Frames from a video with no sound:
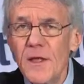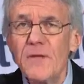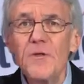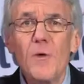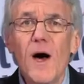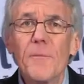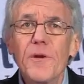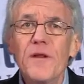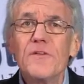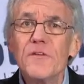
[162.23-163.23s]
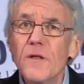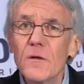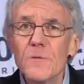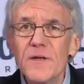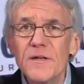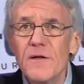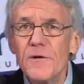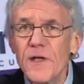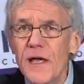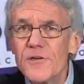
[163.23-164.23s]
If you operate a single retail
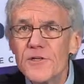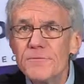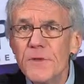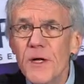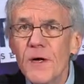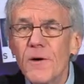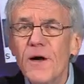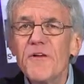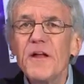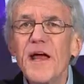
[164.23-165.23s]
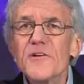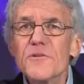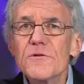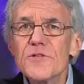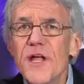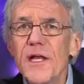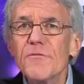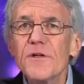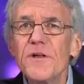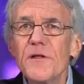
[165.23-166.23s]
location or have a national chain
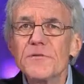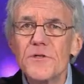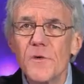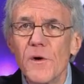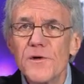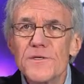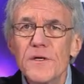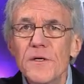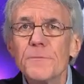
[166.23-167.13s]
of retail stores,